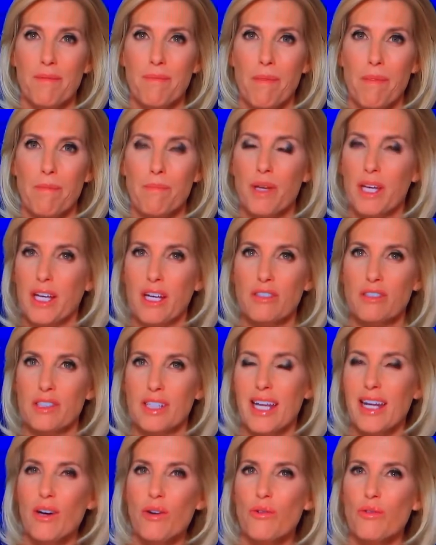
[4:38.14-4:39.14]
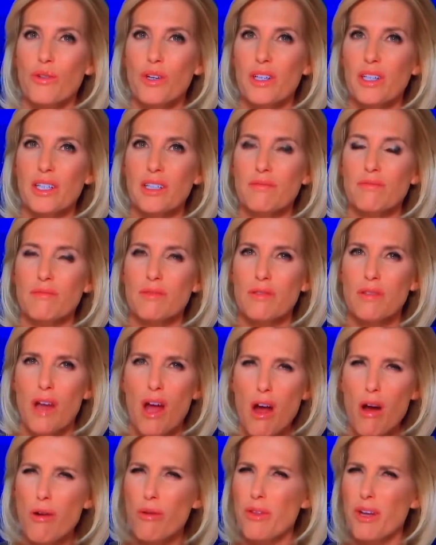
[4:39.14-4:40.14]
because they don't really
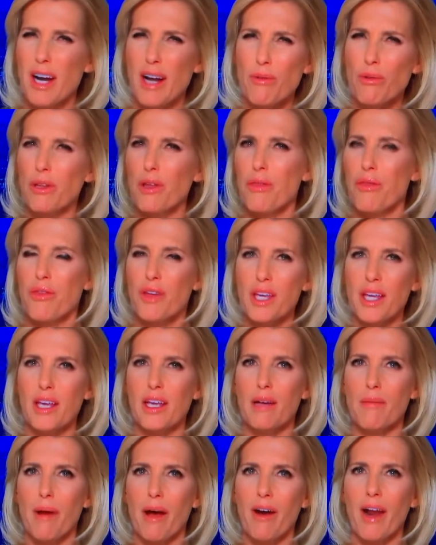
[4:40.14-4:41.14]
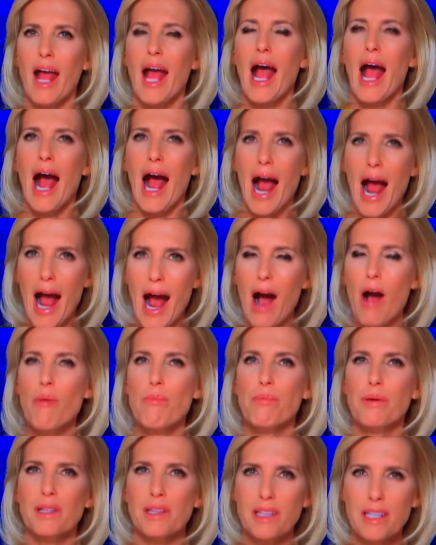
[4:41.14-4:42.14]
know, they're not really thinking about how
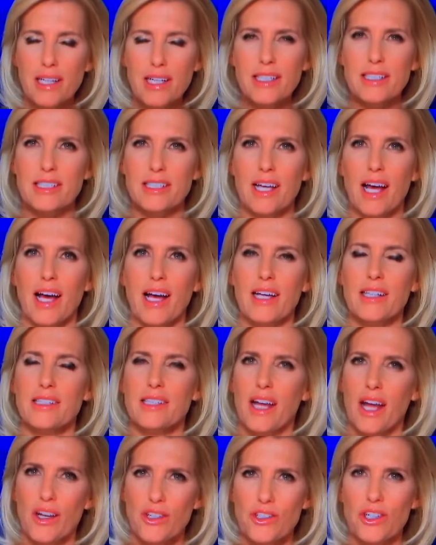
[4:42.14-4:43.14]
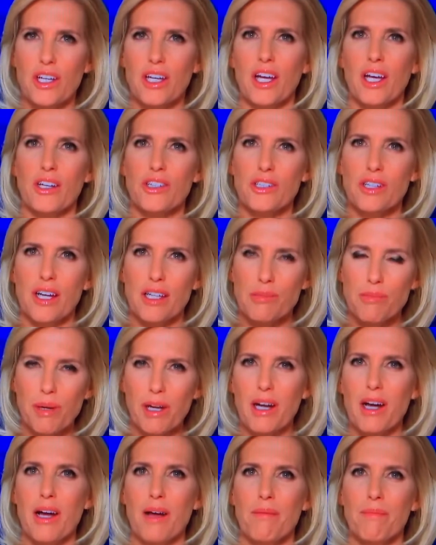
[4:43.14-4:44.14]
politicized education has
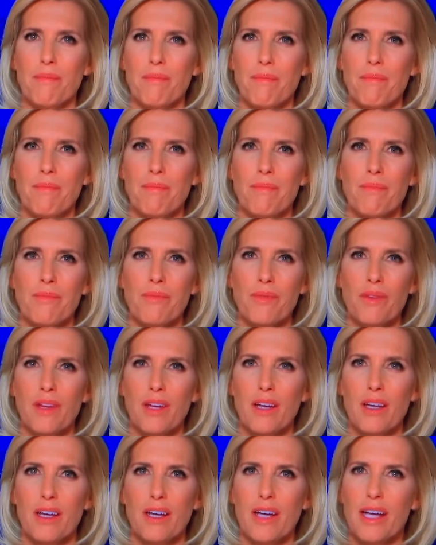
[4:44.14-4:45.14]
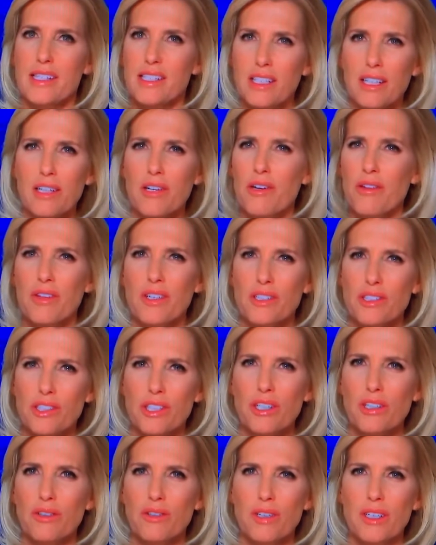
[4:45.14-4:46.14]
become. It's clear that
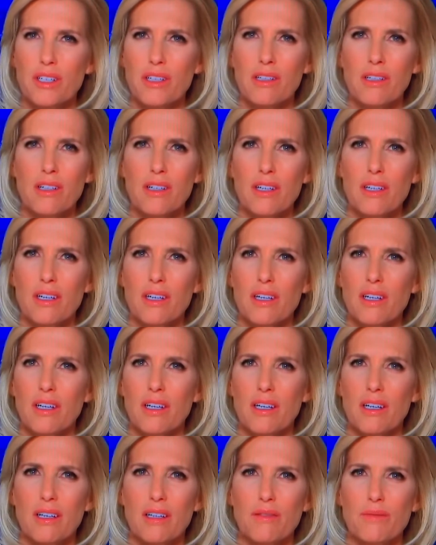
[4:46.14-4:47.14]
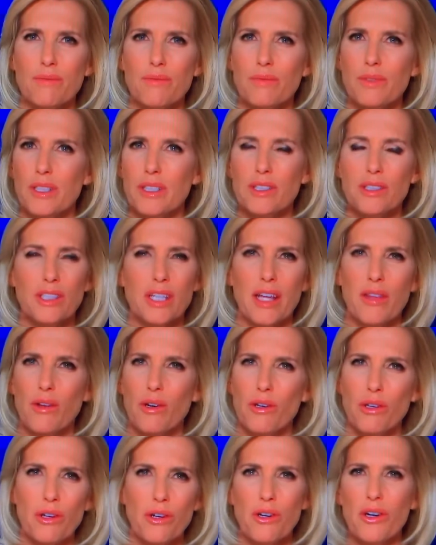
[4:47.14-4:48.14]
children and
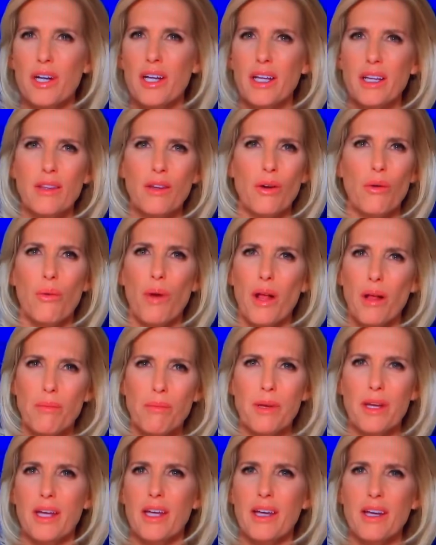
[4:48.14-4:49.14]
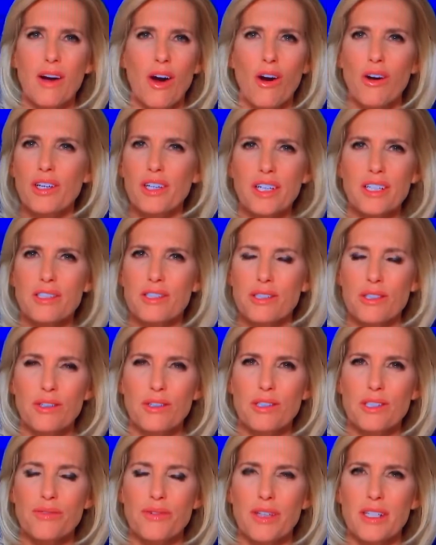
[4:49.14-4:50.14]
their learning, their well-being, aren't
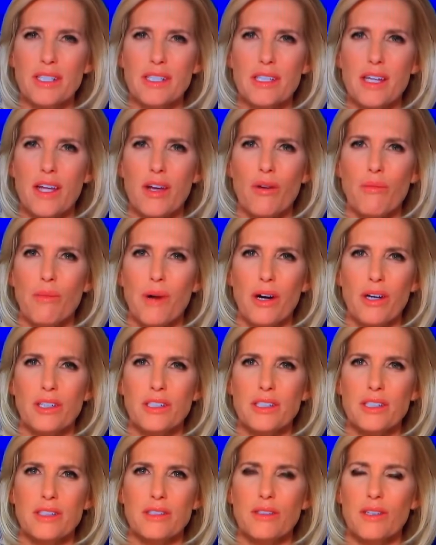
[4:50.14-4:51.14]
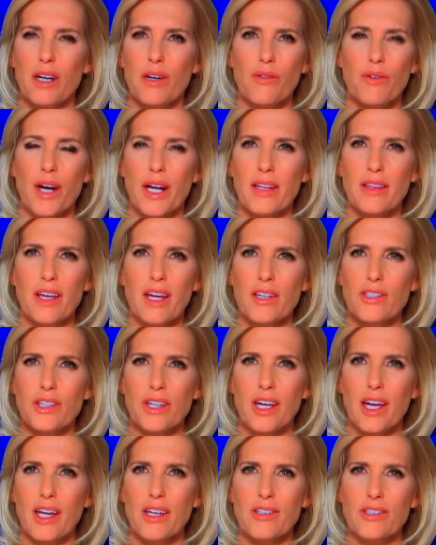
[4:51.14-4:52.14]
concerns for these neo-Marxists that are running the
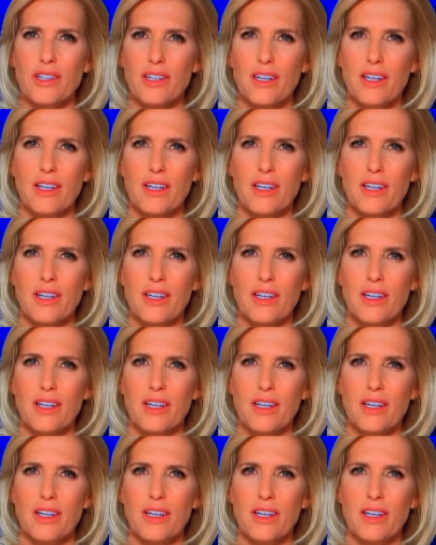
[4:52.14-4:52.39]
education.